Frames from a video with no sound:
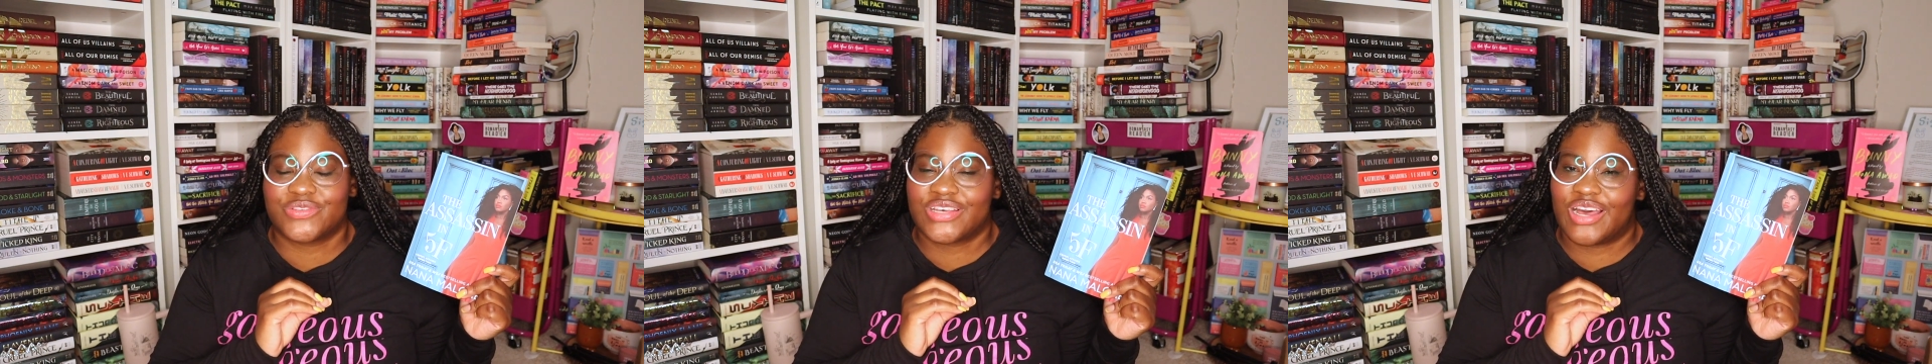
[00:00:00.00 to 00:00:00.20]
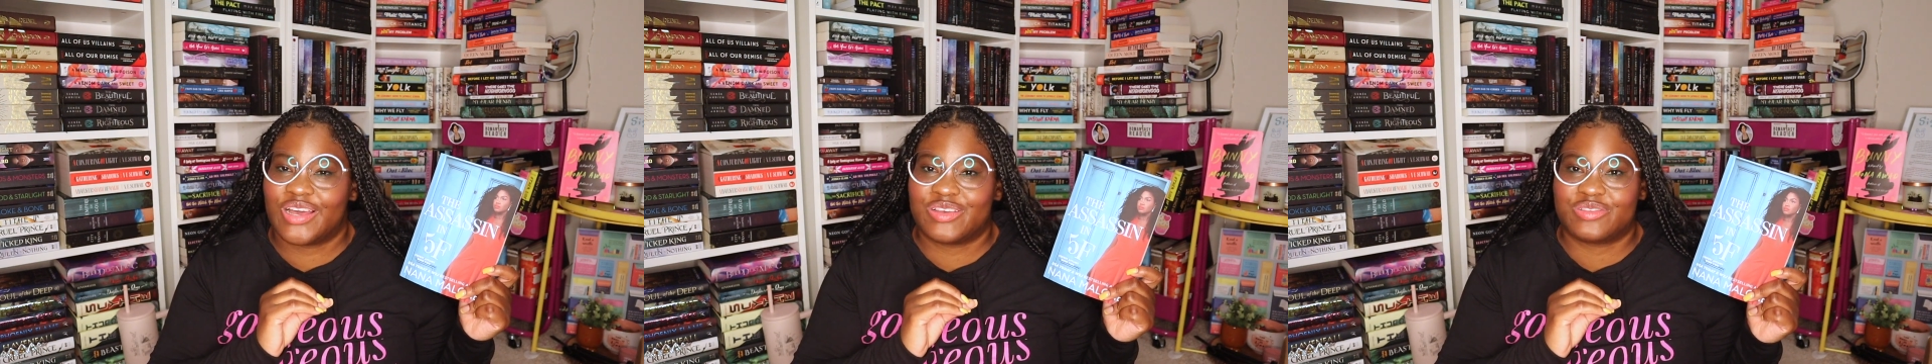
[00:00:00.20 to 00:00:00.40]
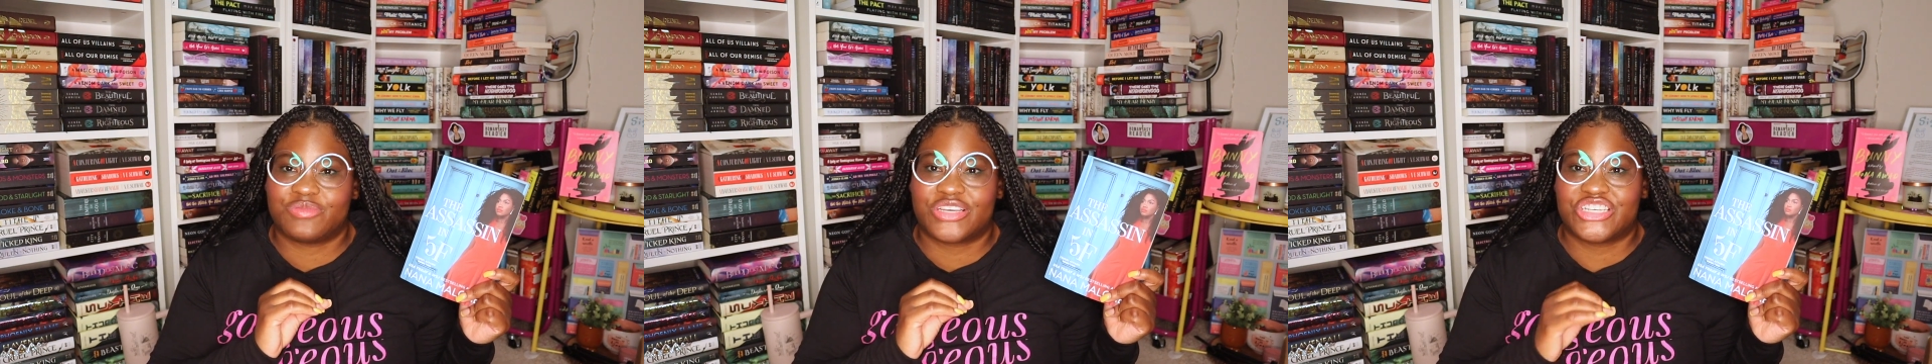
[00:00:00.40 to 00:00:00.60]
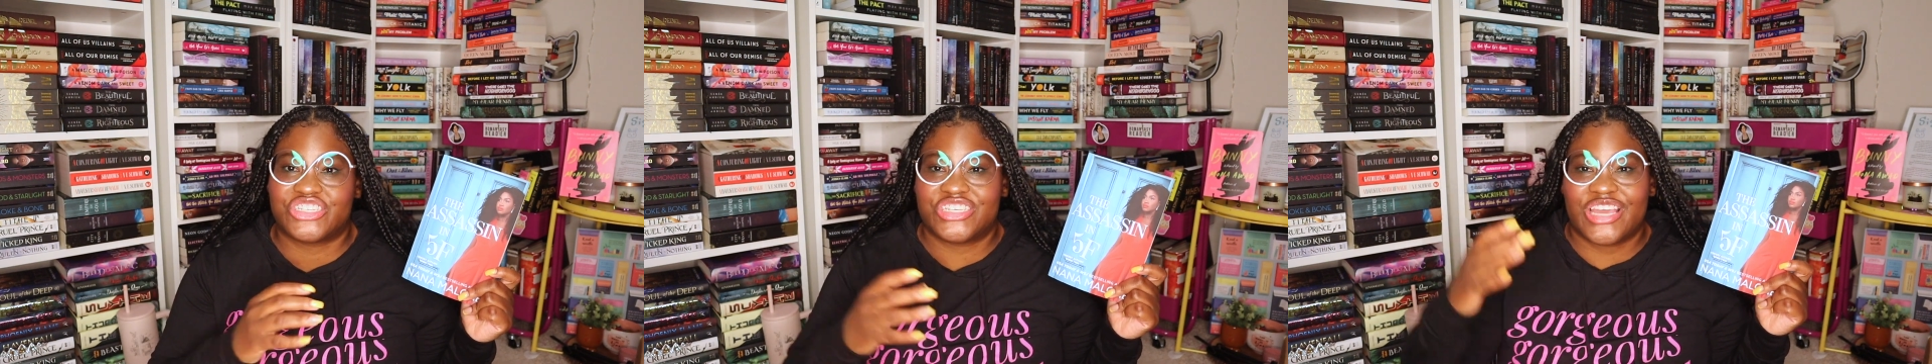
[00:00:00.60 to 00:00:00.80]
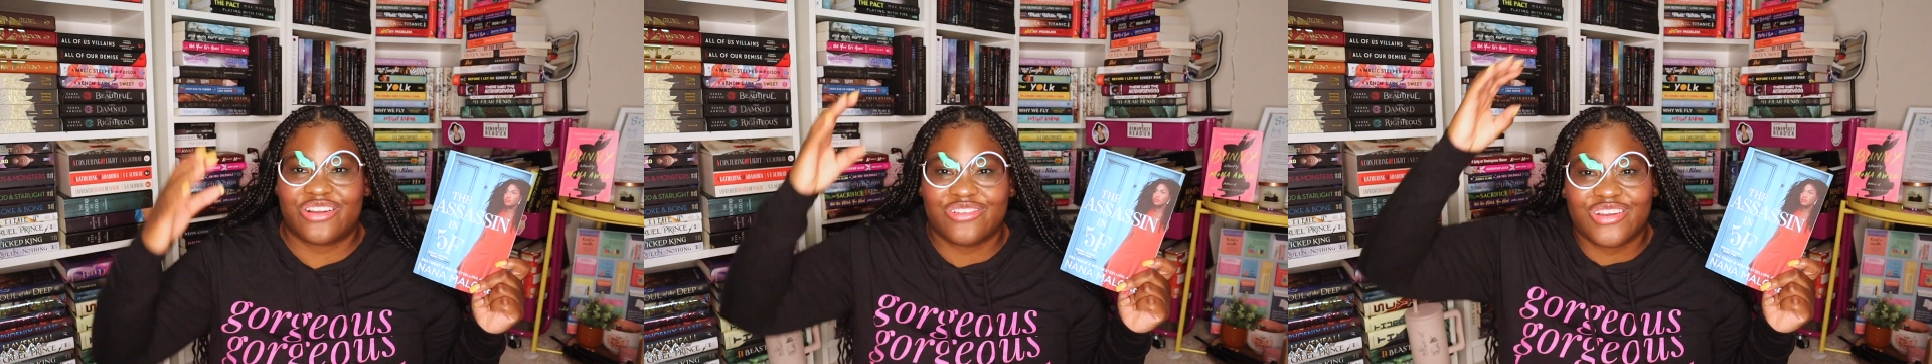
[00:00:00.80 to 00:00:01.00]
times because
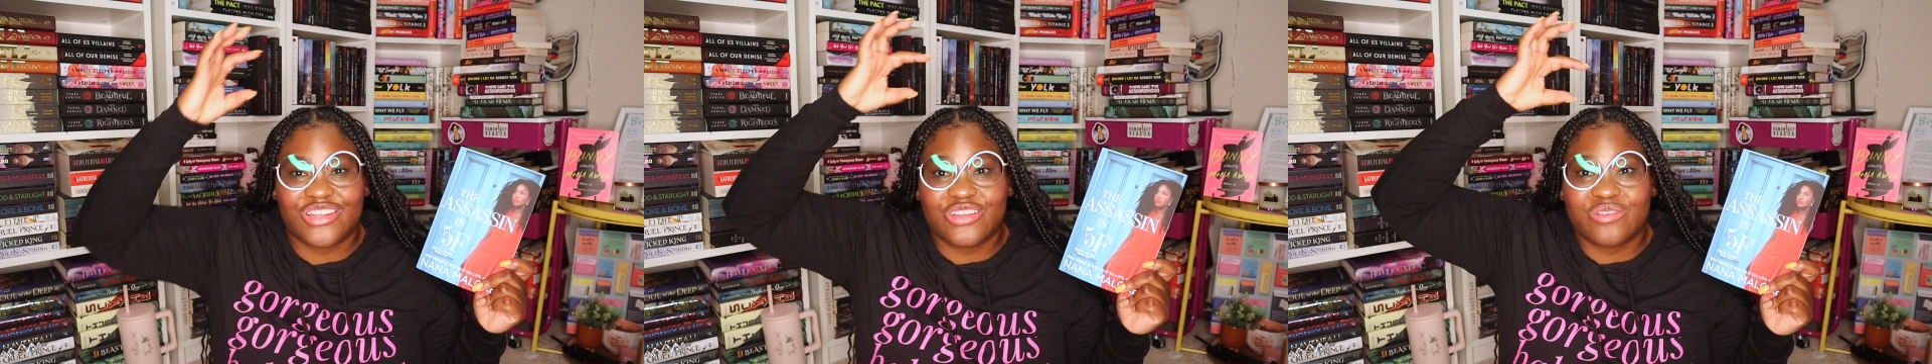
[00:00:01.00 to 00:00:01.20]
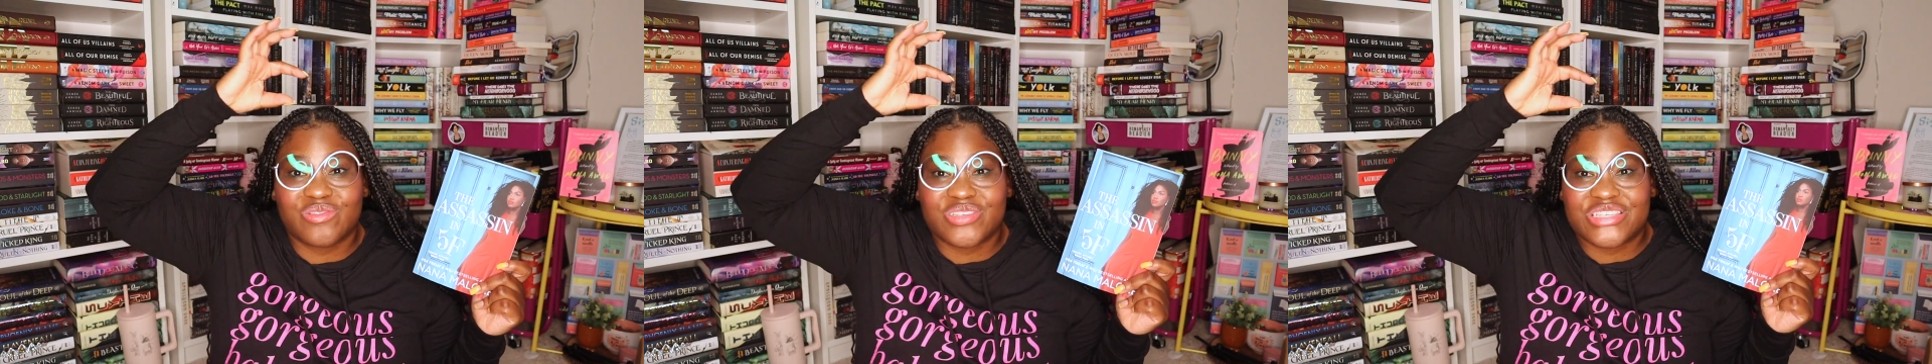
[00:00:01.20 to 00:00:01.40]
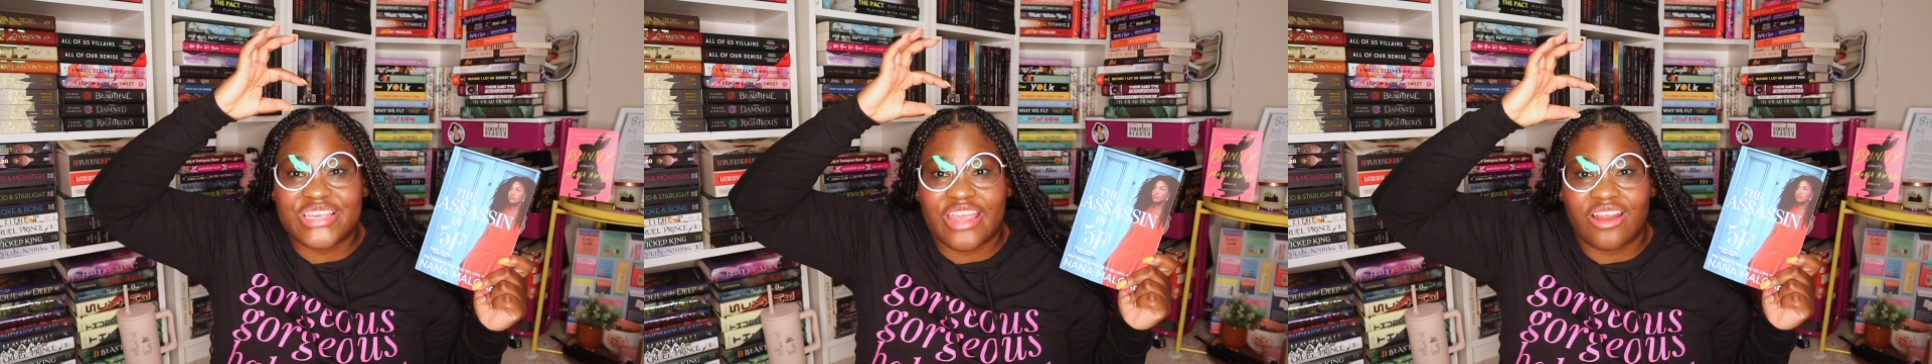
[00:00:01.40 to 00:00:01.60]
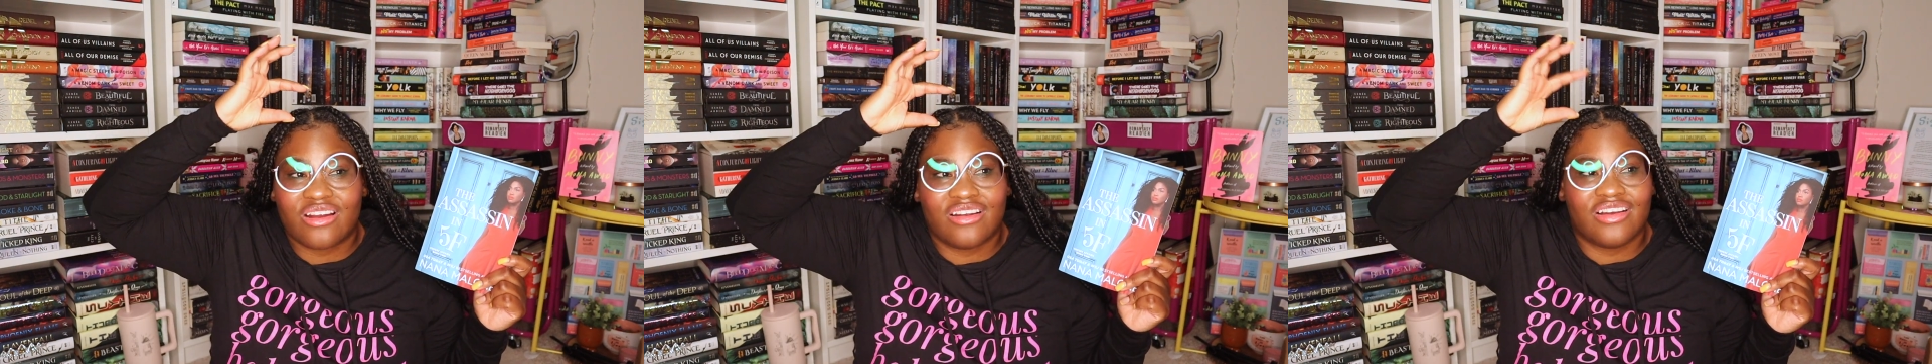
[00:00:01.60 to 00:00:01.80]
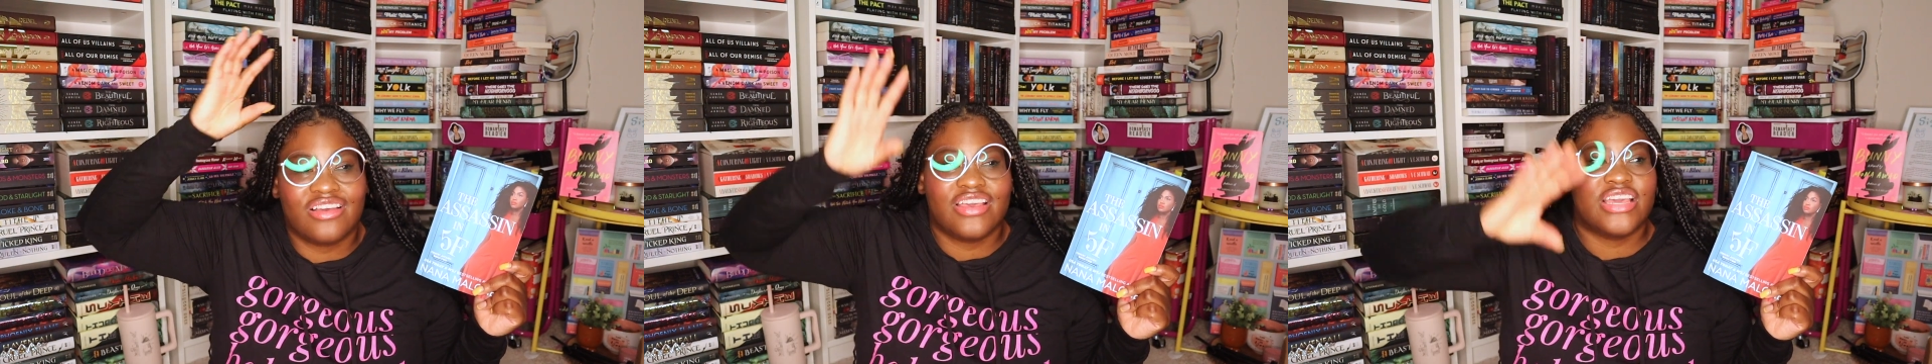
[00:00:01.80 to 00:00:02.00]
she had on a little
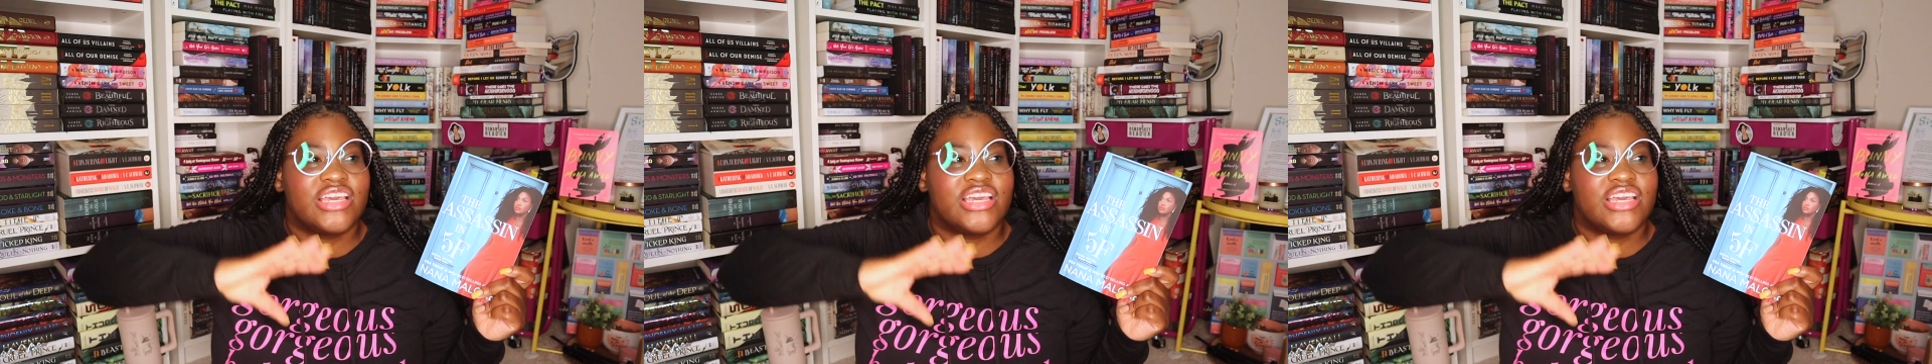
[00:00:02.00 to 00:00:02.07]
tiara.